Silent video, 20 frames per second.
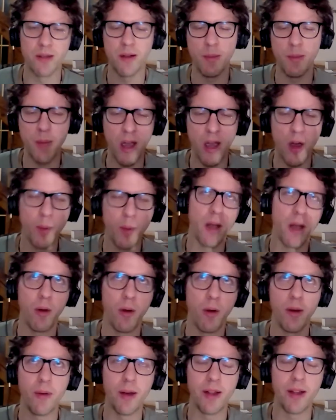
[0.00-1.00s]
So myopia
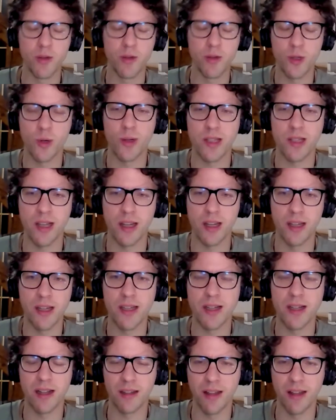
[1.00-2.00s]
or
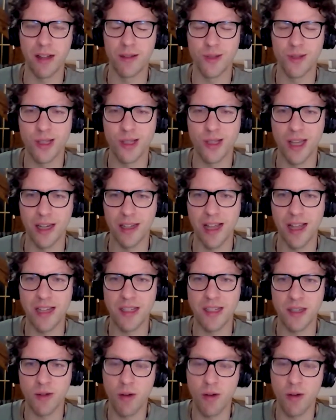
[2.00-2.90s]
short-sightedness, I'll just get glasses,